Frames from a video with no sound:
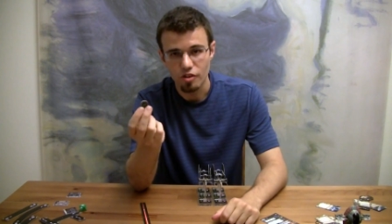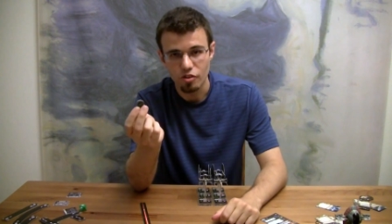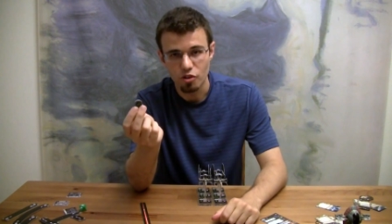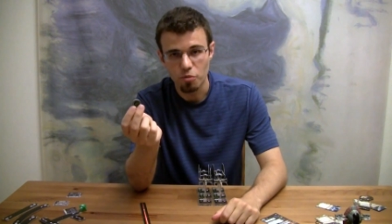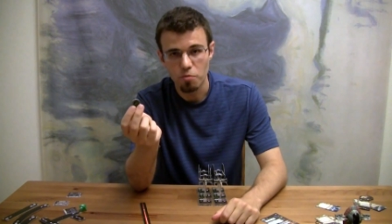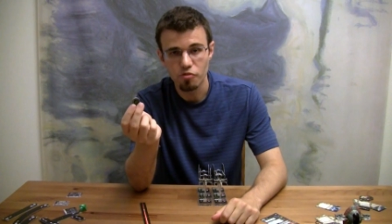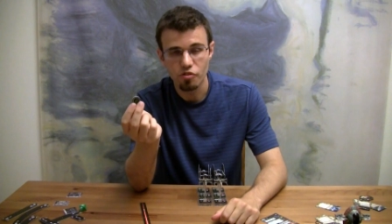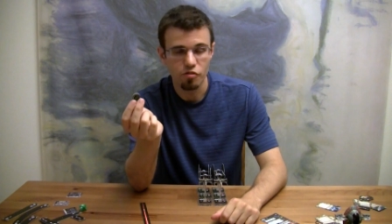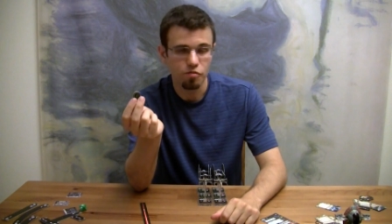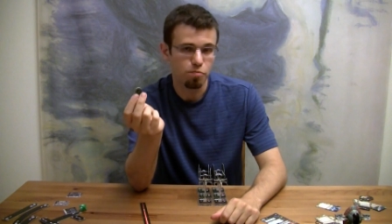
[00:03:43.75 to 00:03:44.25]
In
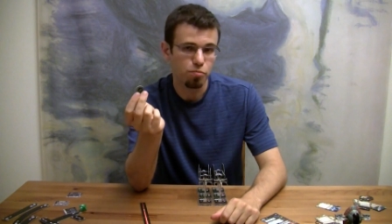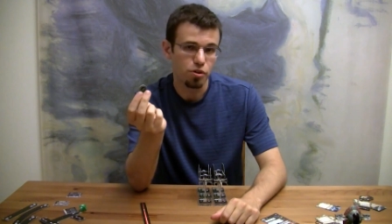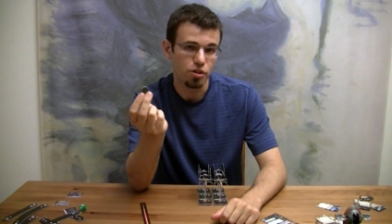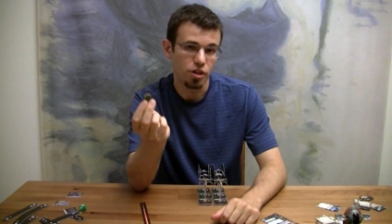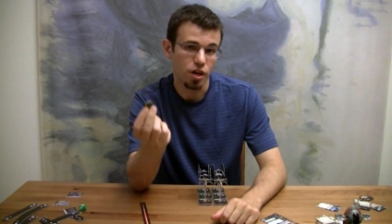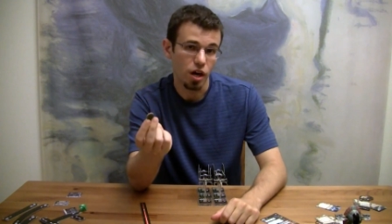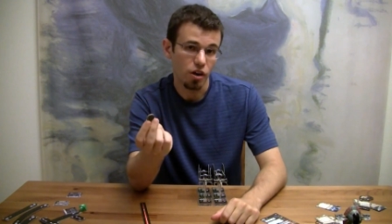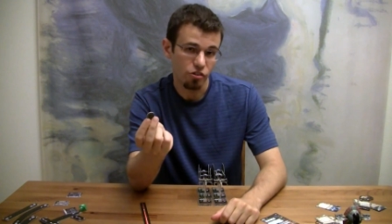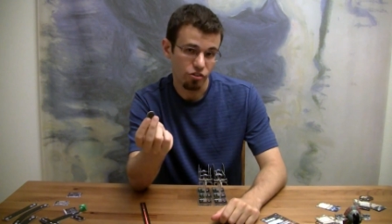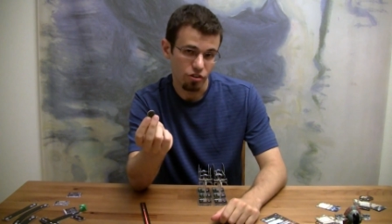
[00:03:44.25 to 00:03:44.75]
terms of
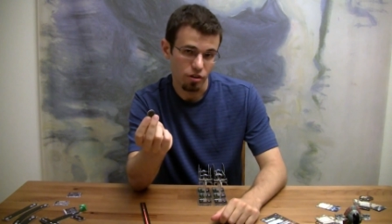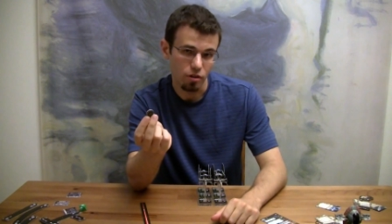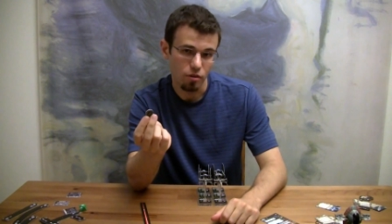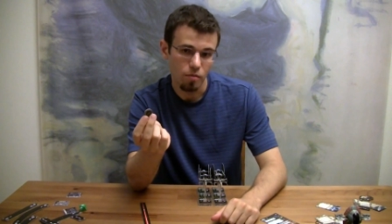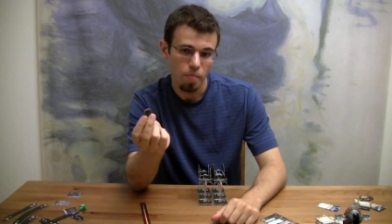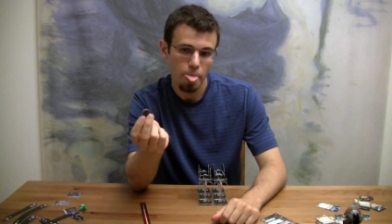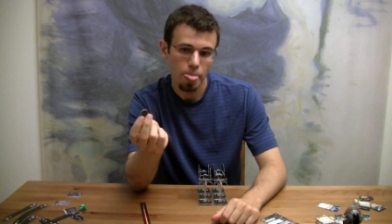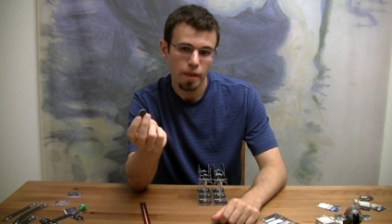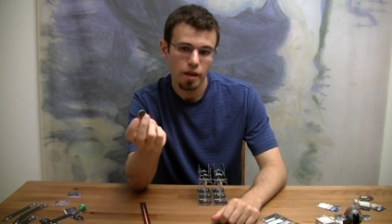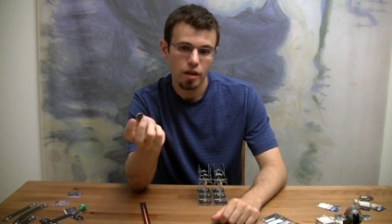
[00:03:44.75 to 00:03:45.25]
production,
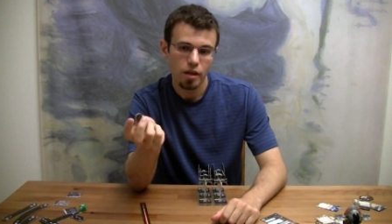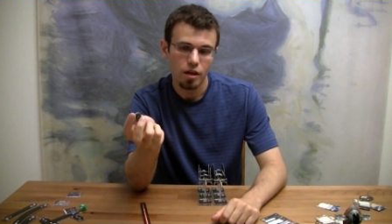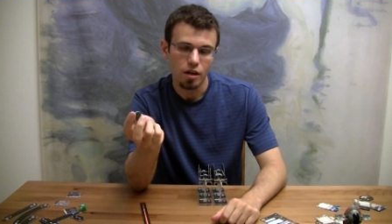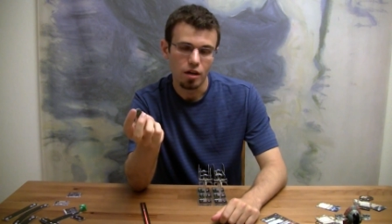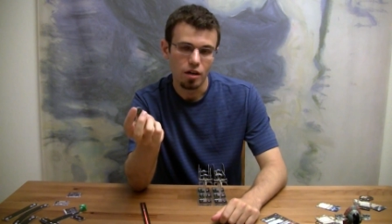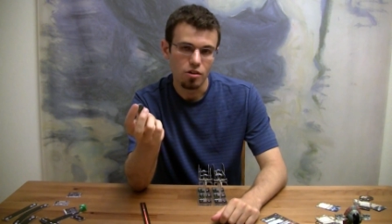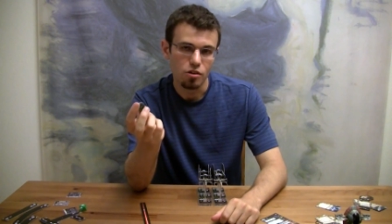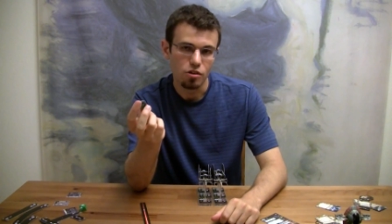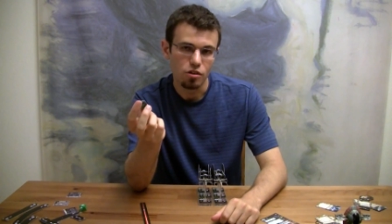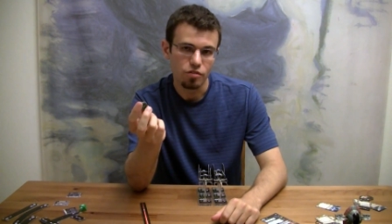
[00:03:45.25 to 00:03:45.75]

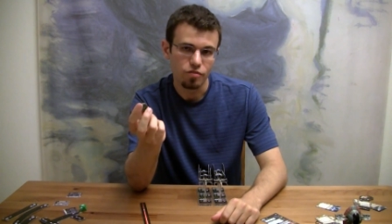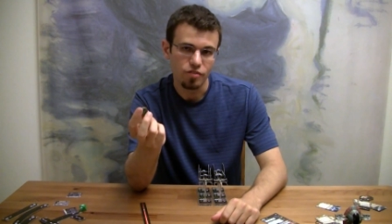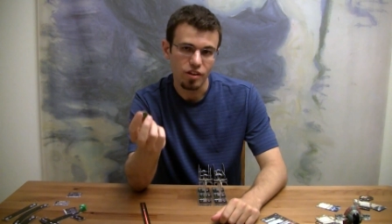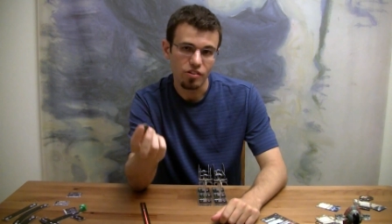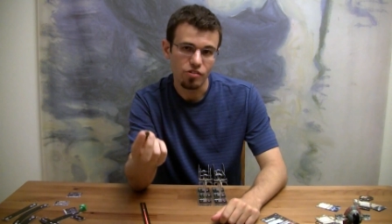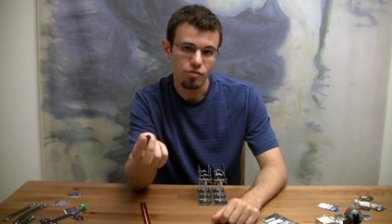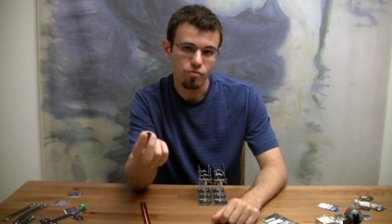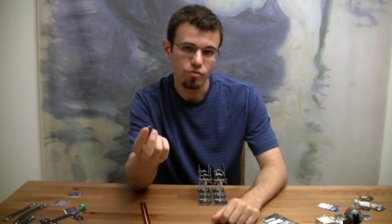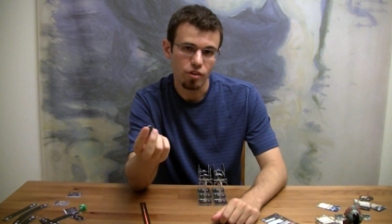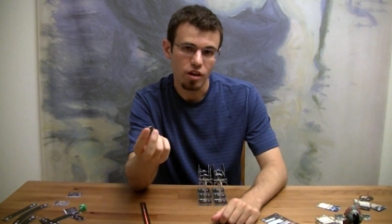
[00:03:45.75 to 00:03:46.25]
your
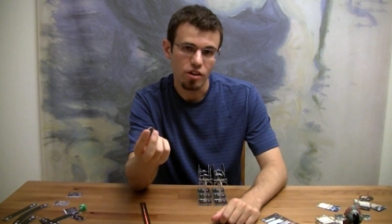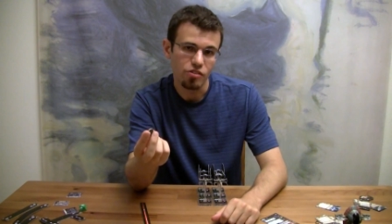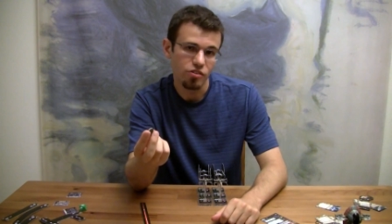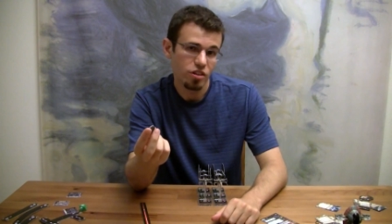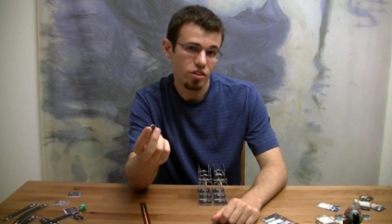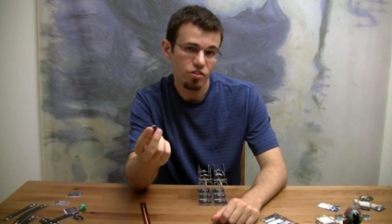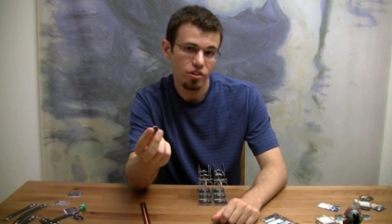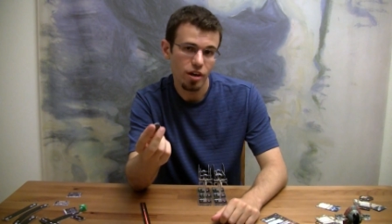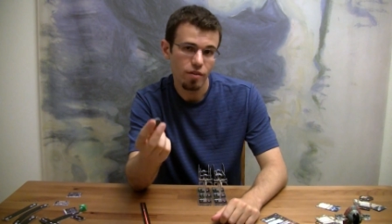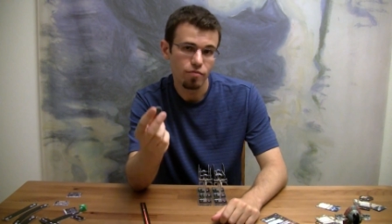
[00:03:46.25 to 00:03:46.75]
defensive dice
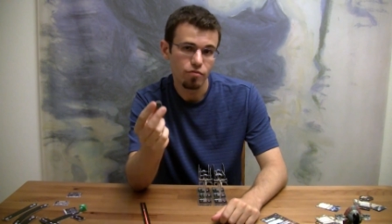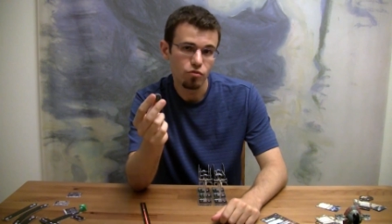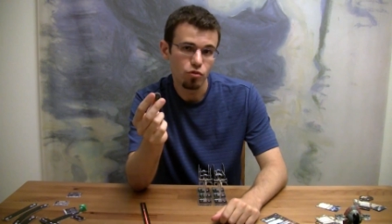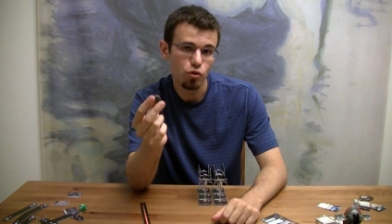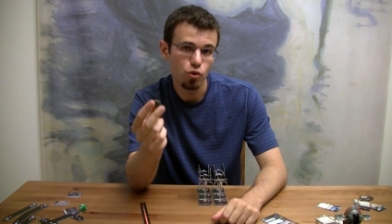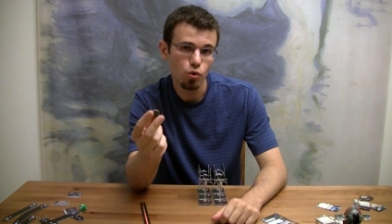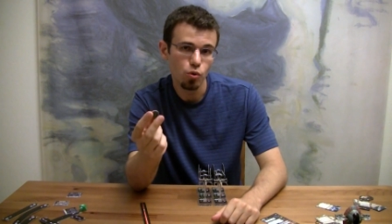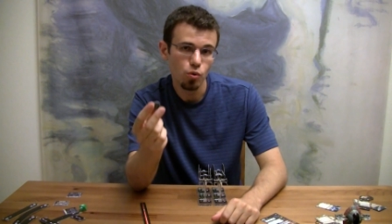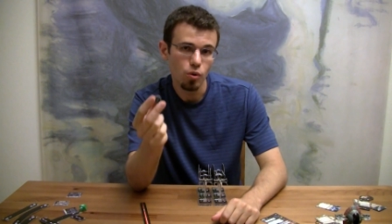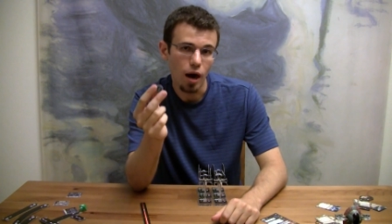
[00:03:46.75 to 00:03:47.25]
each have
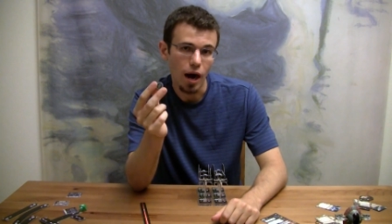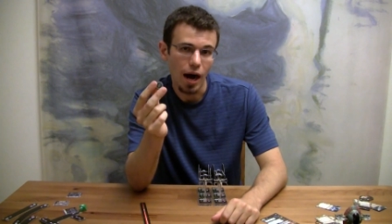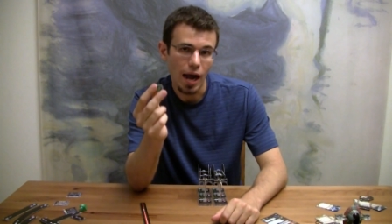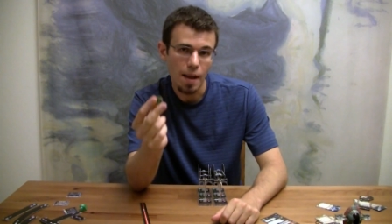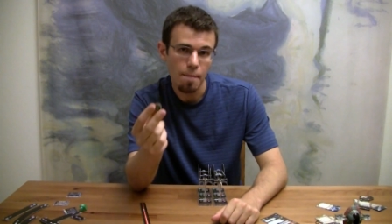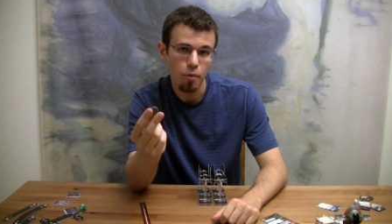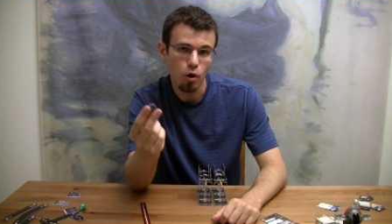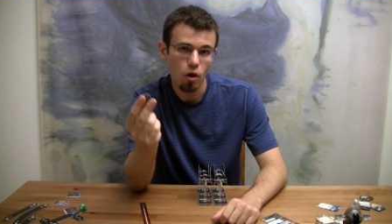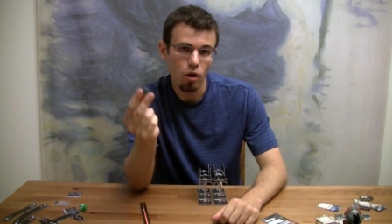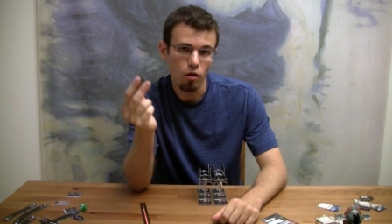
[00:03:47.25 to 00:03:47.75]
2
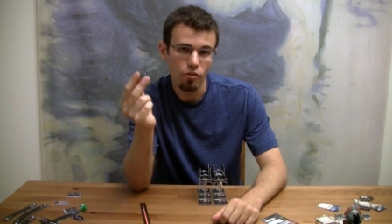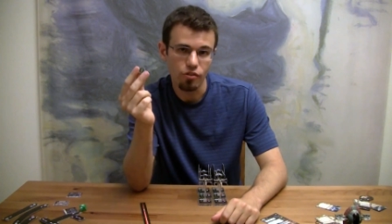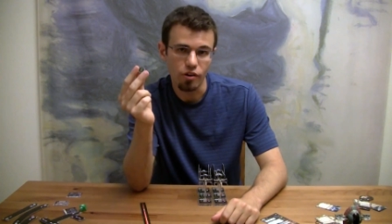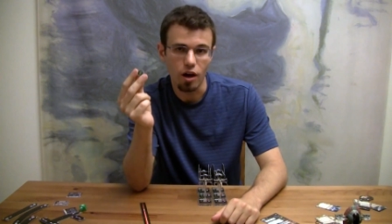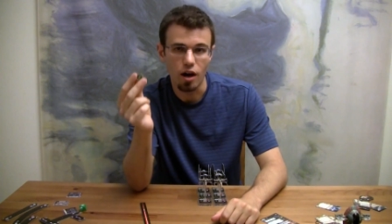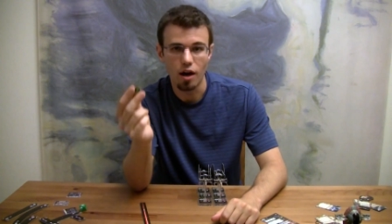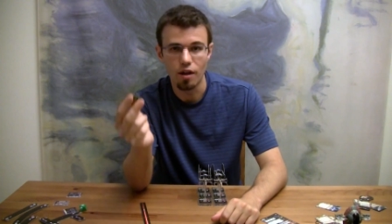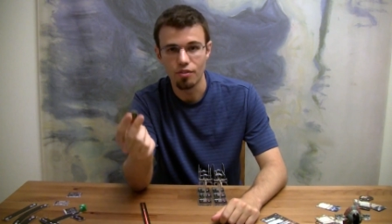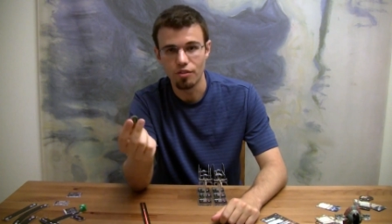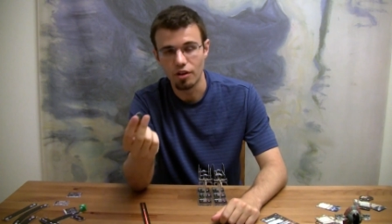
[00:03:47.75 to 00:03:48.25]
eyeballs
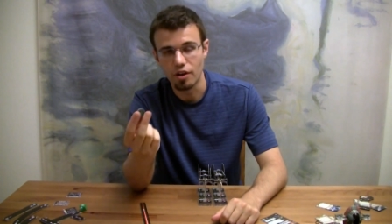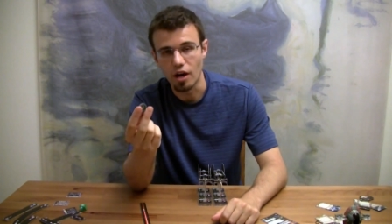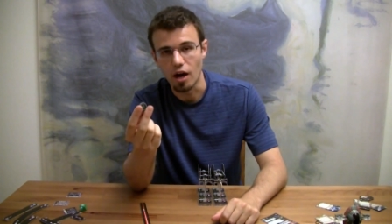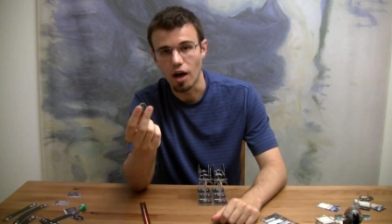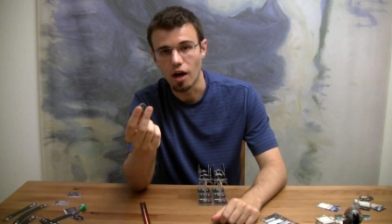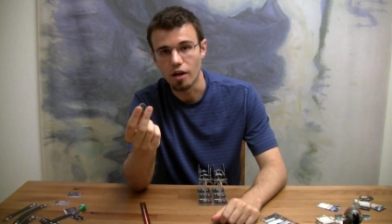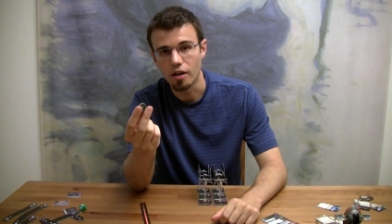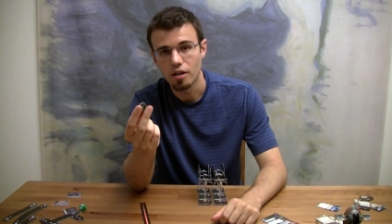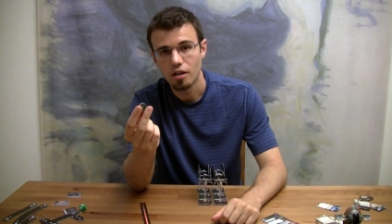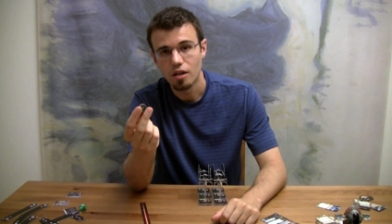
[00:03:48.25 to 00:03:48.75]
on the
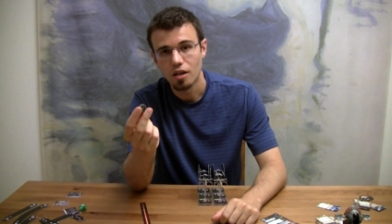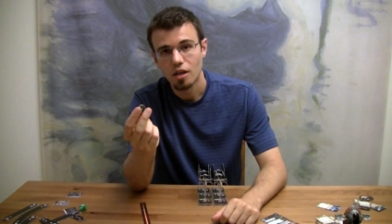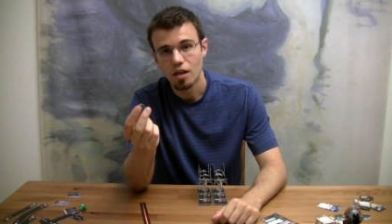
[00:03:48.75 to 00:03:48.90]
die,